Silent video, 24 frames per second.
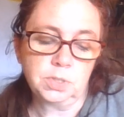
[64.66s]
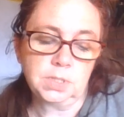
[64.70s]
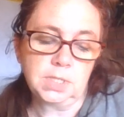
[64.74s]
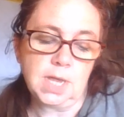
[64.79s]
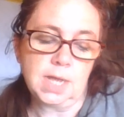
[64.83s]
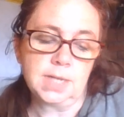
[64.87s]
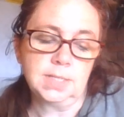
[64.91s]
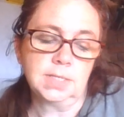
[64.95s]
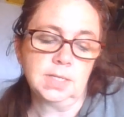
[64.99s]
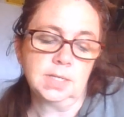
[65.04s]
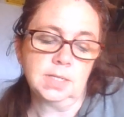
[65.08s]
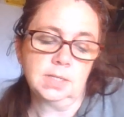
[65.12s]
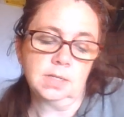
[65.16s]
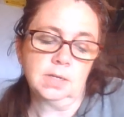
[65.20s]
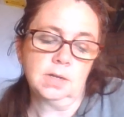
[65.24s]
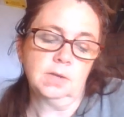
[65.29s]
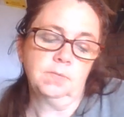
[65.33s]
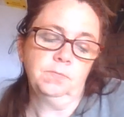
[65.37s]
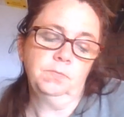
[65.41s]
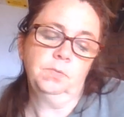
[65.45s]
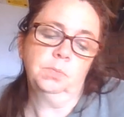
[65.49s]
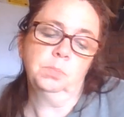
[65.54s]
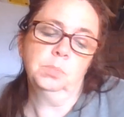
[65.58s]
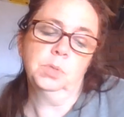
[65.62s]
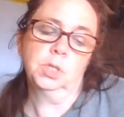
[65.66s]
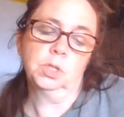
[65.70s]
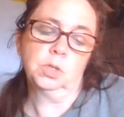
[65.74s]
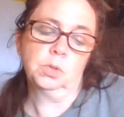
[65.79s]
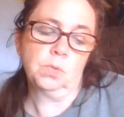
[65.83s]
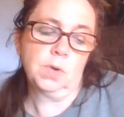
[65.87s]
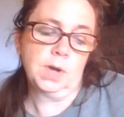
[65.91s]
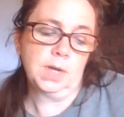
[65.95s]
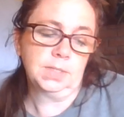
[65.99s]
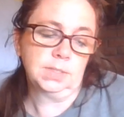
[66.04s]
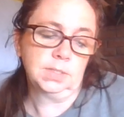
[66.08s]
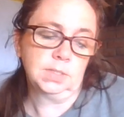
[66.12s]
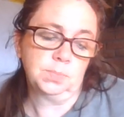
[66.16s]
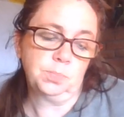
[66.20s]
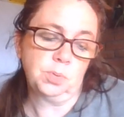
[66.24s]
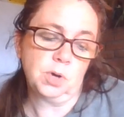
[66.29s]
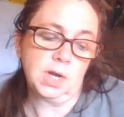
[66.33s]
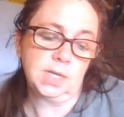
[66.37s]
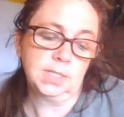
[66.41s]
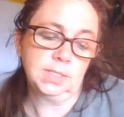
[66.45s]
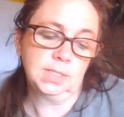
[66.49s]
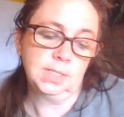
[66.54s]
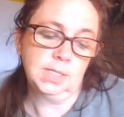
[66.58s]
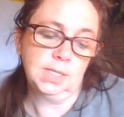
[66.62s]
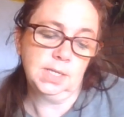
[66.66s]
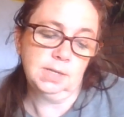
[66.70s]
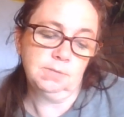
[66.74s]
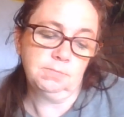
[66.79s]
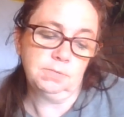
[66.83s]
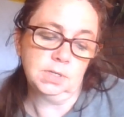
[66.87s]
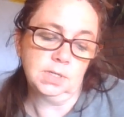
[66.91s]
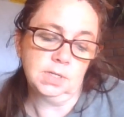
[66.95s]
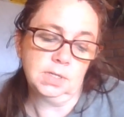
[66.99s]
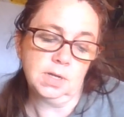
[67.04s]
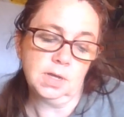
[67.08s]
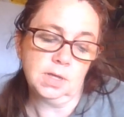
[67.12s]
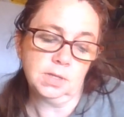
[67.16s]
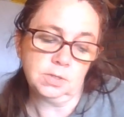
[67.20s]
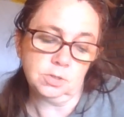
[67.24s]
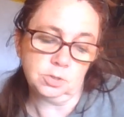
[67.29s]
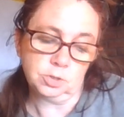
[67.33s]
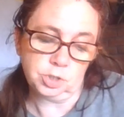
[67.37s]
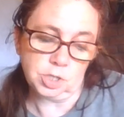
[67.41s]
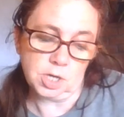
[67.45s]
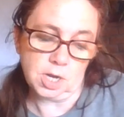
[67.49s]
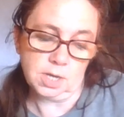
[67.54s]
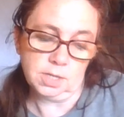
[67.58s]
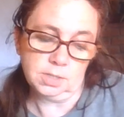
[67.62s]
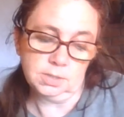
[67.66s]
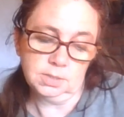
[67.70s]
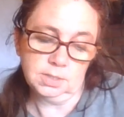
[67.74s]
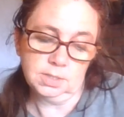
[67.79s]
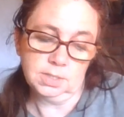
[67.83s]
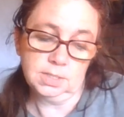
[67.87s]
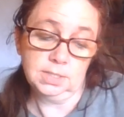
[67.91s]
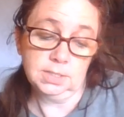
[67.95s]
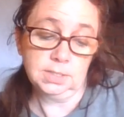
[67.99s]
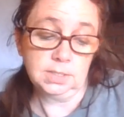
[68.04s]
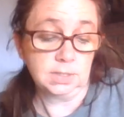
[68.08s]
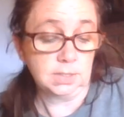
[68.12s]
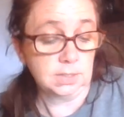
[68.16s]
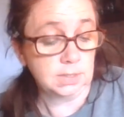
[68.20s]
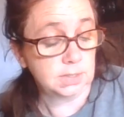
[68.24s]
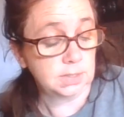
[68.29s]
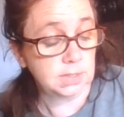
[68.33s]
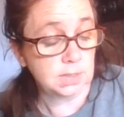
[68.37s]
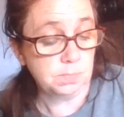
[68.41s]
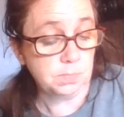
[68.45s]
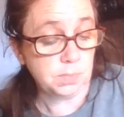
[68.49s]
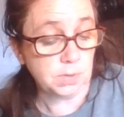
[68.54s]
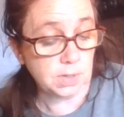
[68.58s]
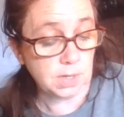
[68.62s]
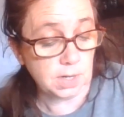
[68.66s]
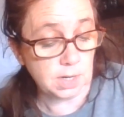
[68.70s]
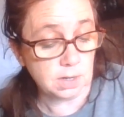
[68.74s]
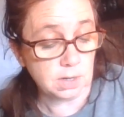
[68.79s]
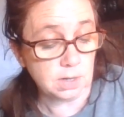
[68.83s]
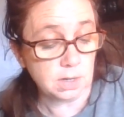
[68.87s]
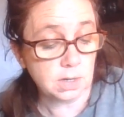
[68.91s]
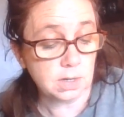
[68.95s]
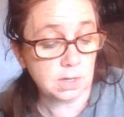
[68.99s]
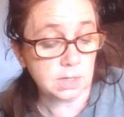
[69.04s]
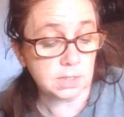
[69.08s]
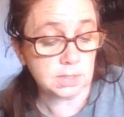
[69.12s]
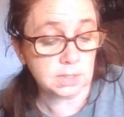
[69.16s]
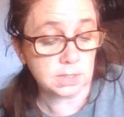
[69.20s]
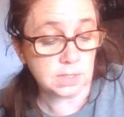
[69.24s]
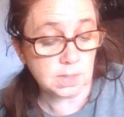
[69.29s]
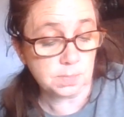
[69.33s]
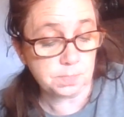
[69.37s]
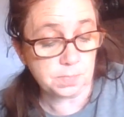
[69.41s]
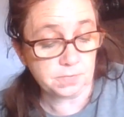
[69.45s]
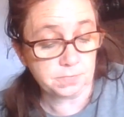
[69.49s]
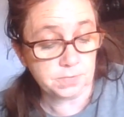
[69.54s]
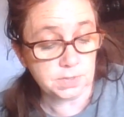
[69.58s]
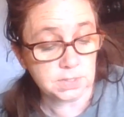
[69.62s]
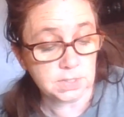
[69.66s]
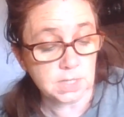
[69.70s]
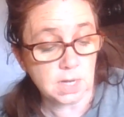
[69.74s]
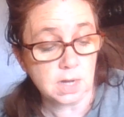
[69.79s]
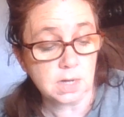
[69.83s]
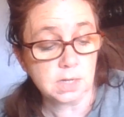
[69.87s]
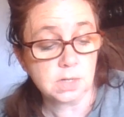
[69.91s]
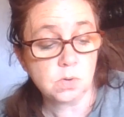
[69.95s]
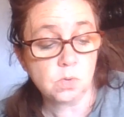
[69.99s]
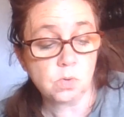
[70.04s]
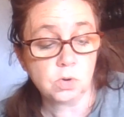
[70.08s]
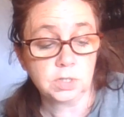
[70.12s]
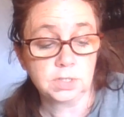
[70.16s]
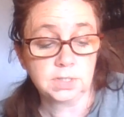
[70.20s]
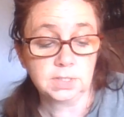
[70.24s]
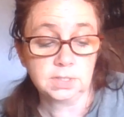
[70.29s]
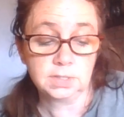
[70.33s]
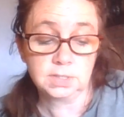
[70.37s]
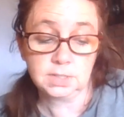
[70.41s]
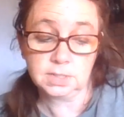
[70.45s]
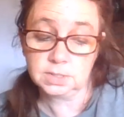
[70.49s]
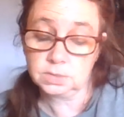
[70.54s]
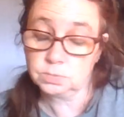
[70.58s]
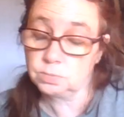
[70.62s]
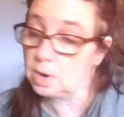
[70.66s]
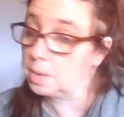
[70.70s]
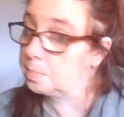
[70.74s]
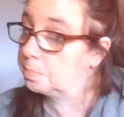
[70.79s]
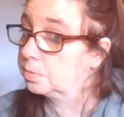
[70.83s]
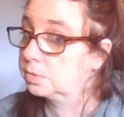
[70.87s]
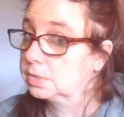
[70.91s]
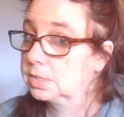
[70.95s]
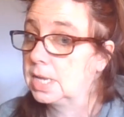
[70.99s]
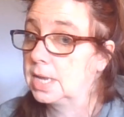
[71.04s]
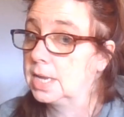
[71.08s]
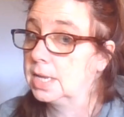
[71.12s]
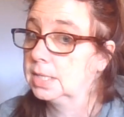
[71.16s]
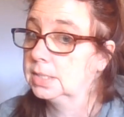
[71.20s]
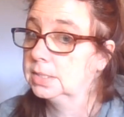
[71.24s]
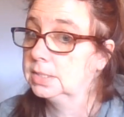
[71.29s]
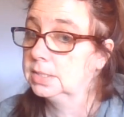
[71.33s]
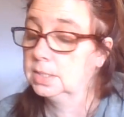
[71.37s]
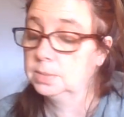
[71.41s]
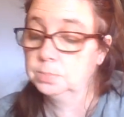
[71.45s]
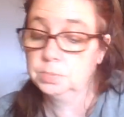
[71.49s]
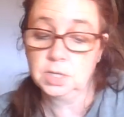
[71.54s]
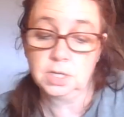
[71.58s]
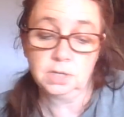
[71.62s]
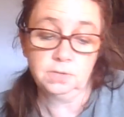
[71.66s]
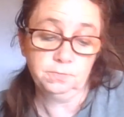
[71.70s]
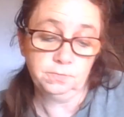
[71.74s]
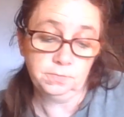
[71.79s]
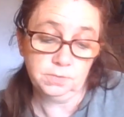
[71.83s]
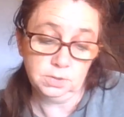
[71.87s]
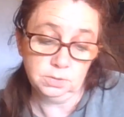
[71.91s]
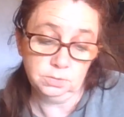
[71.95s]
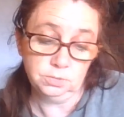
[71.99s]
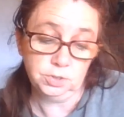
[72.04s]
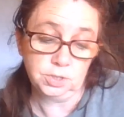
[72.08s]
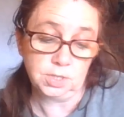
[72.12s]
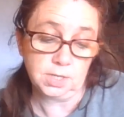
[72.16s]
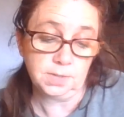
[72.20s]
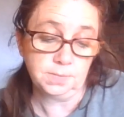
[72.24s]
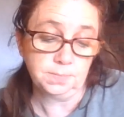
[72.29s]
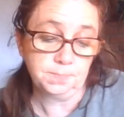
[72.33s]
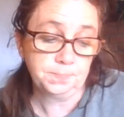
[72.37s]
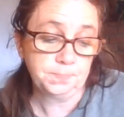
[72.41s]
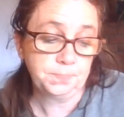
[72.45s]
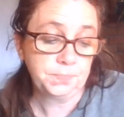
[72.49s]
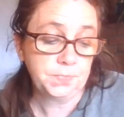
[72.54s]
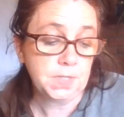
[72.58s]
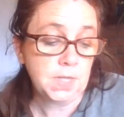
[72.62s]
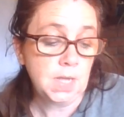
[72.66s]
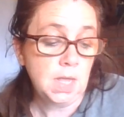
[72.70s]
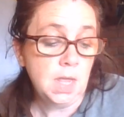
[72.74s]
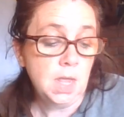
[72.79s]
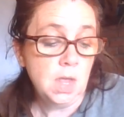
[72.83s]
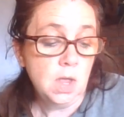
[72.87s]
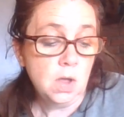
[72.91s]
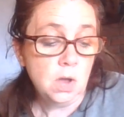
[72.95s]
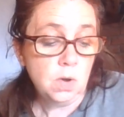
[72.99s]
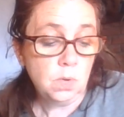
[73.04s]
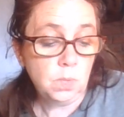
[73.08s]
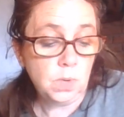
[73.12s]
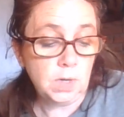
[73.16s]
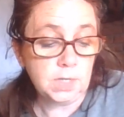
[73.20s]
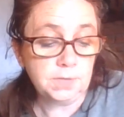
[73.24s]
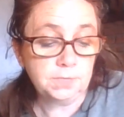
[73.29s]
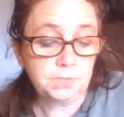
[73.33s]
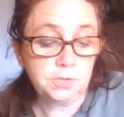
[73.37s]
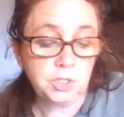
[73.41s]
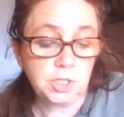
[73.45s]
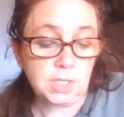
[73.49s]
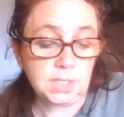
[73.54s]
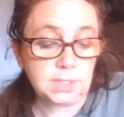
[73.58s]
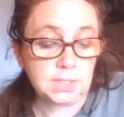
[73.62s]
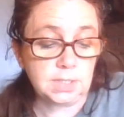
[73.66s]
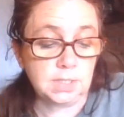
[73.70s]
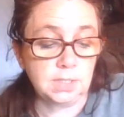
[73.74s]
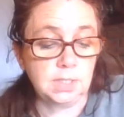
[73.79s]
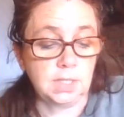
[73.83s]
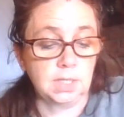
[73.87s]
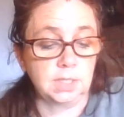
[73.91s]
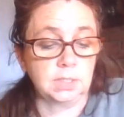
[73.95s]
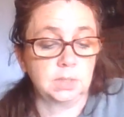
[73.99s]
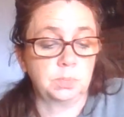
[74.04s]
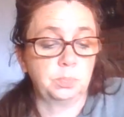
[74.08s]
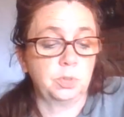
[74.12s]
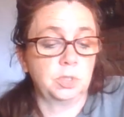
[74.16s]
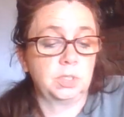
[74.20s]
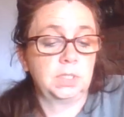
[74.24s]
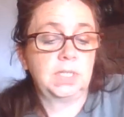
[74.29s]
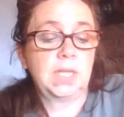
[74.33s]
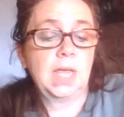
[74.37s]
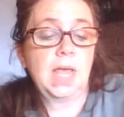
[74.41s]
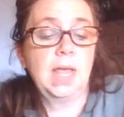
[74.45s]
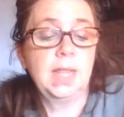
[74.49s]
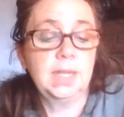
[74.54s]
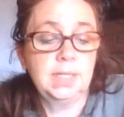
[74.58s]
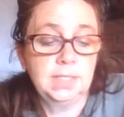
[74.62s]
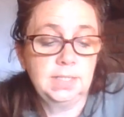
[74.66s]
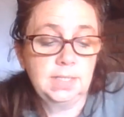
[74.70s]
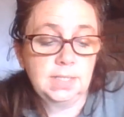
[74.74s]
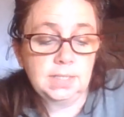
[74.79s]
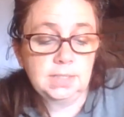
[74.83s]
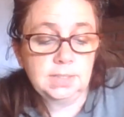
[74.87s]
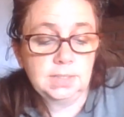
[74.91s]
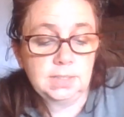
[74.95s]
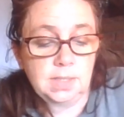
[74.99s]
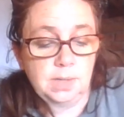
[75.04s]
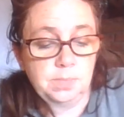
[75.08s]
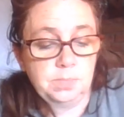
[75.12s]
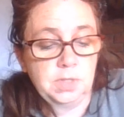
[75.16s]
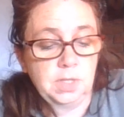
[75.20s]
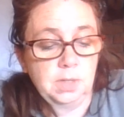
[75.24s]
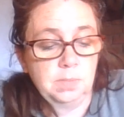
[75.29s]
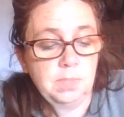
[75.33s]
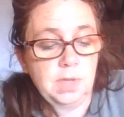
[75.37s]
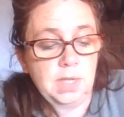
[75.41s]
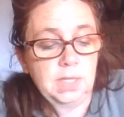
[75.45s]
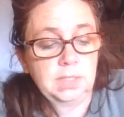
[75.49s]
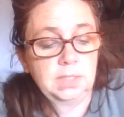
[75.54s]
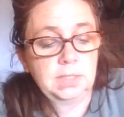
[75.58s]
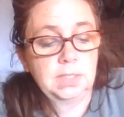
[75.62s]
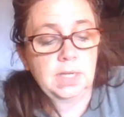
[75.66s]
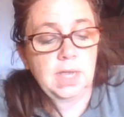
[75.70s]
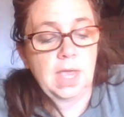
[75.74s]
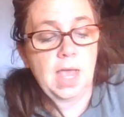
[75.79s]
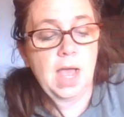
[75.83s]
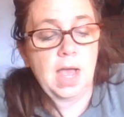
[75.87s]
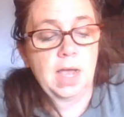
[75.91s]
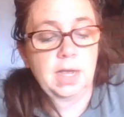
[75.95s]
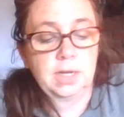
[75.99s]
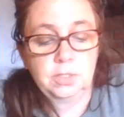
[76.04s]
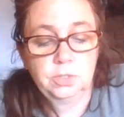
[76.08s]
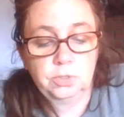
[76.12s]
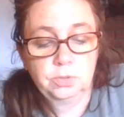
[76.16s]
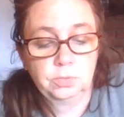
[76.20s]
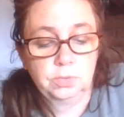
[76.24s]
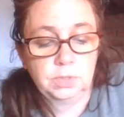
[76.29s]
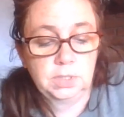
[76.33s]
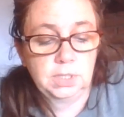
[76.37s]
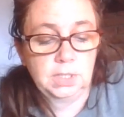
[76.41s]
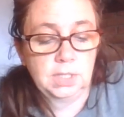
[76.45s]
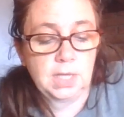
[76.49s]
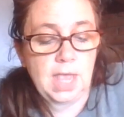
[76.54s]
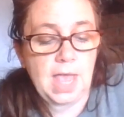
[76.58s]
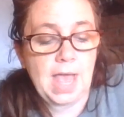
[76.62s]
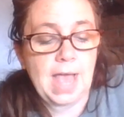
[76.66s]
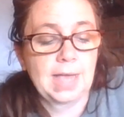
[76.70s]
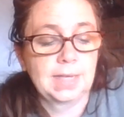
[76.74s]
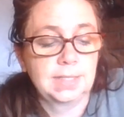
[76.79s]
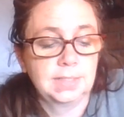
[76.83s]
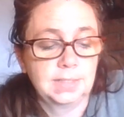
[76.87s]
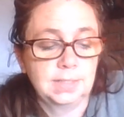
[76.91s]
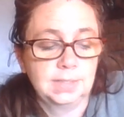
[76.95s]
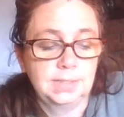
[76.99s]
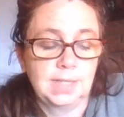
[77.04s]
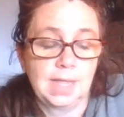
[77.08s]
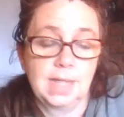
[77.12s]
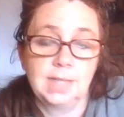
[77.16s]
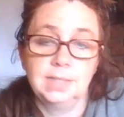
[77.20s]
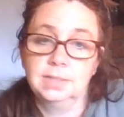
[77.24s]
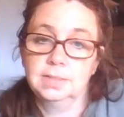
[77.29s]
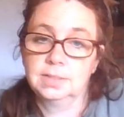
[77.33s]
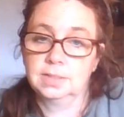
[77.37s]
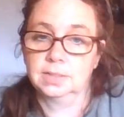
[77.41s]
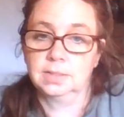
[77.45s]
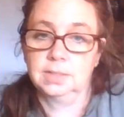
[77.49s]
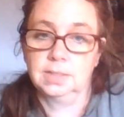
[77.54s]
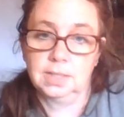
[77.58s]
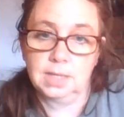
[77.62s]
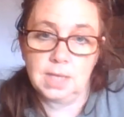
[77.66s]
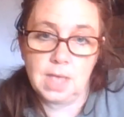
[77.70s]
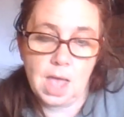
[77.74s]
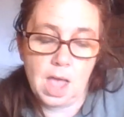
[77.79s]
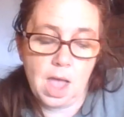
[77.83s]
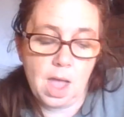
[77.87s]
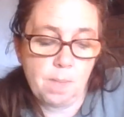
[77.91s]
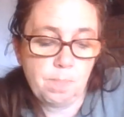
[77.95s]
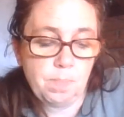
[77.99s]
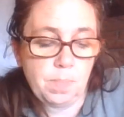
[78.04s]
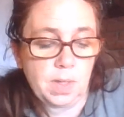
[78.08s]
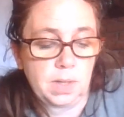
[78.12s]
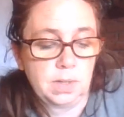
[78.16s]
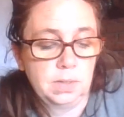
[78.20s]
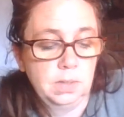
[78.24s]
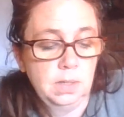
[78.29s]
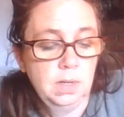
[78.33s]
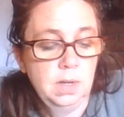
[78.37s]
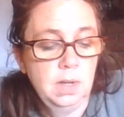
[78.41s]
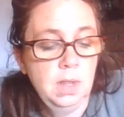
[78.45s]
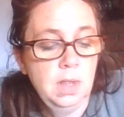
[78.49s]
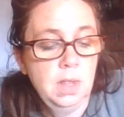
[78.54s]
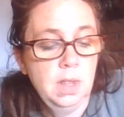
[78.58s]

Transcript: pretend in an unfamiliar way, surprising even another child. Is it a simple error, a slip of the tongue, or does this represent a deep confusion? What if Jason thinks pretending something makes it actually accidentally happen?